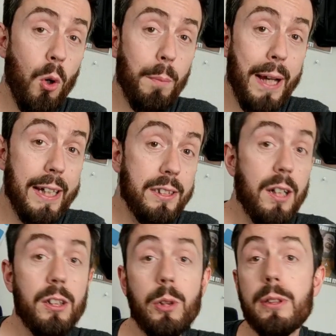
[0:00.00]
four
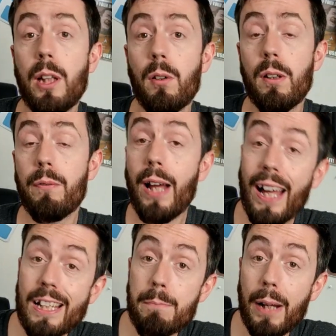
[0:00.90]
bays to a total of
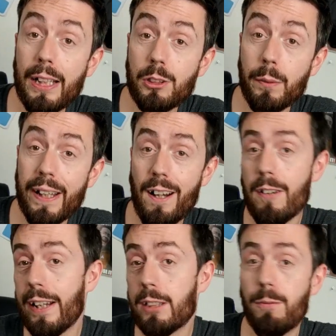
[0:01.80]
eight bays with the
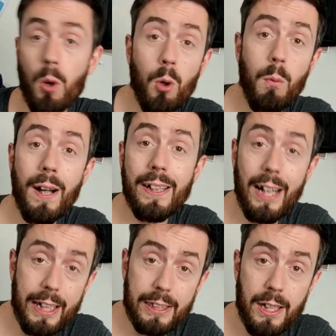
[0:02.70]

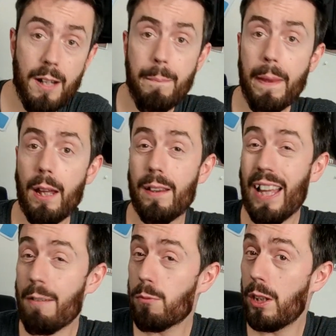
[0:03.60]
RX418.
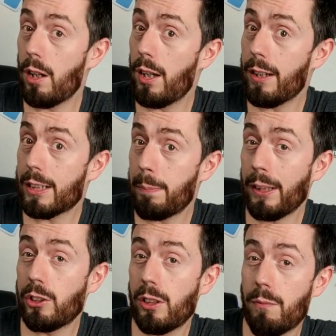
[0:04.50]
That uh,
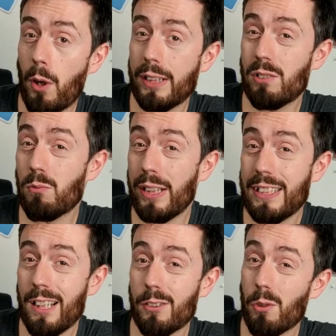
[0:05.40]
expansion device
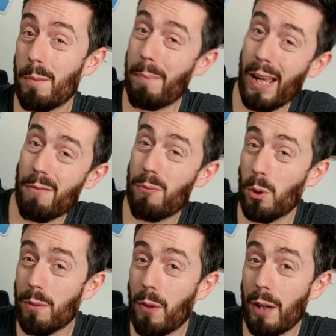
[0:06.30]
retails for about
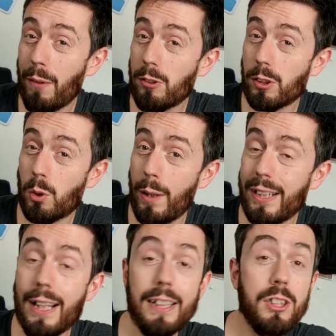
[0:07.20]
four or 500
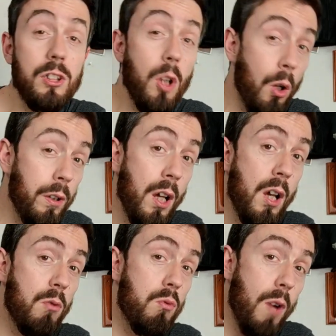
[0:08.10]
quid and is
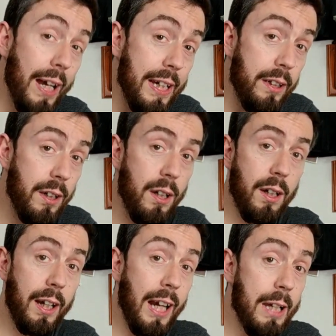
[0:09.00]
non-RAID
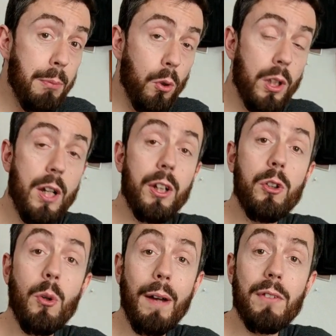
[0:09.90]
enabled.
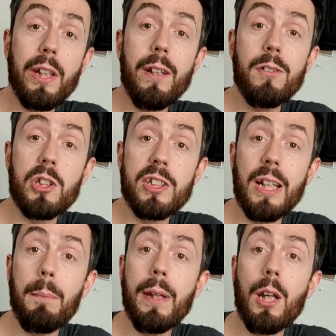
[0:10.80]
You do have to use the
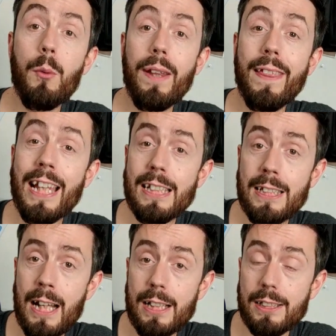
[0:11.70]
CPU in
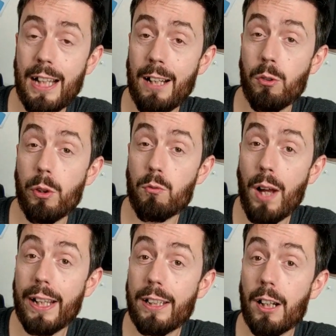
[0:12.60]
this NAS to handle the
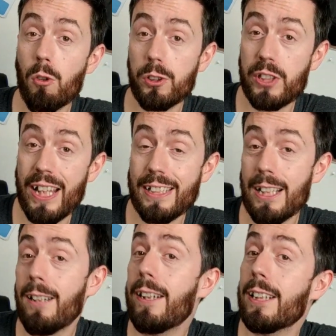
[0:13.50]
RAID across
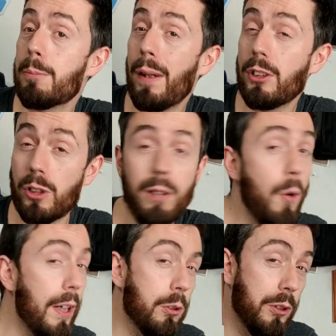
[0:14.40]
this and the expansion
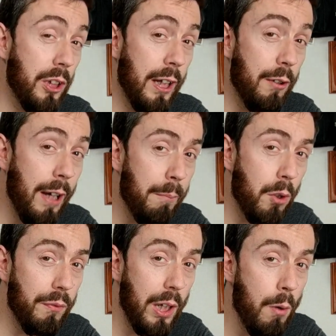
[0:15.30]
device, which I know a
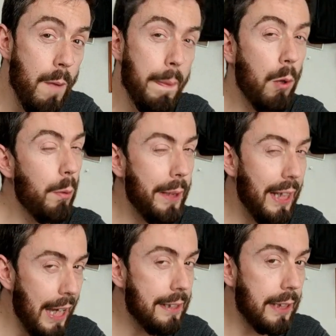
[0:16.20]
number of you will be
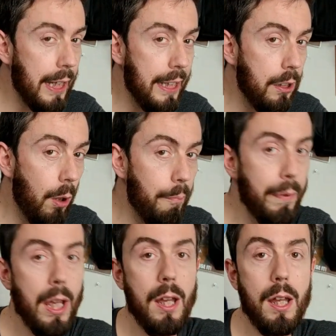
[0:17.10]
less keen on.